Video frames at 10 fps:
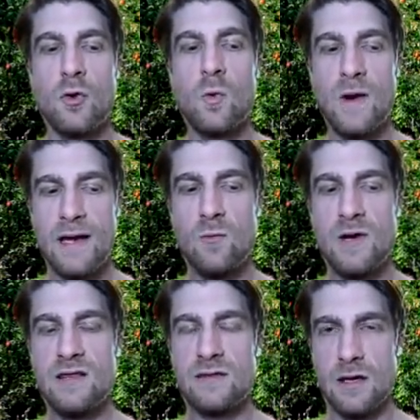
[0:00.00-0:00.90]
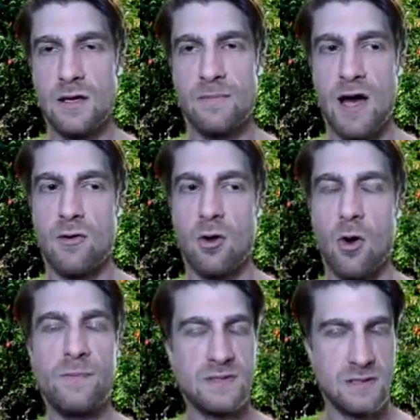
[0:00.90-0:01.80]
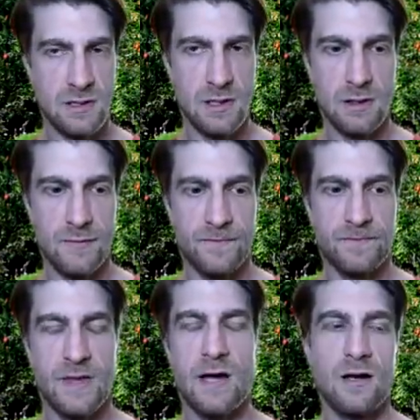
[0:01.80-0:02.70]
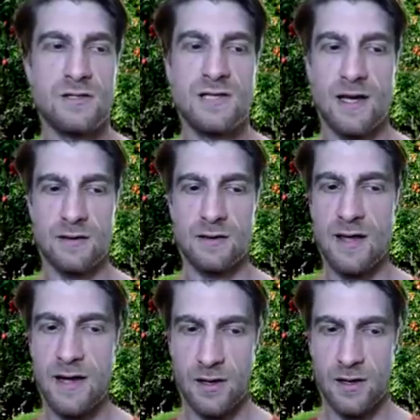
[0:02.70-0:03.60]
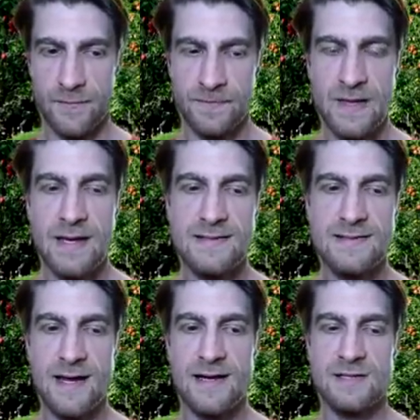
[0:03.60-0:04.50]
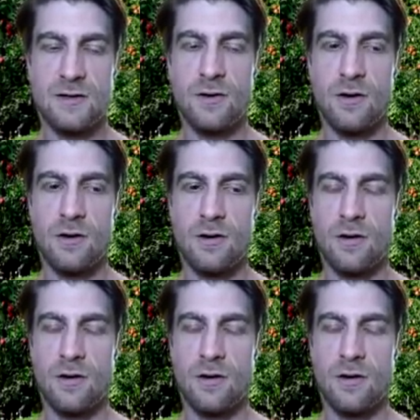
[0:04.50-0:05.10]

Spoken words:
The way we think about OpenSea and our second layer is that it's an,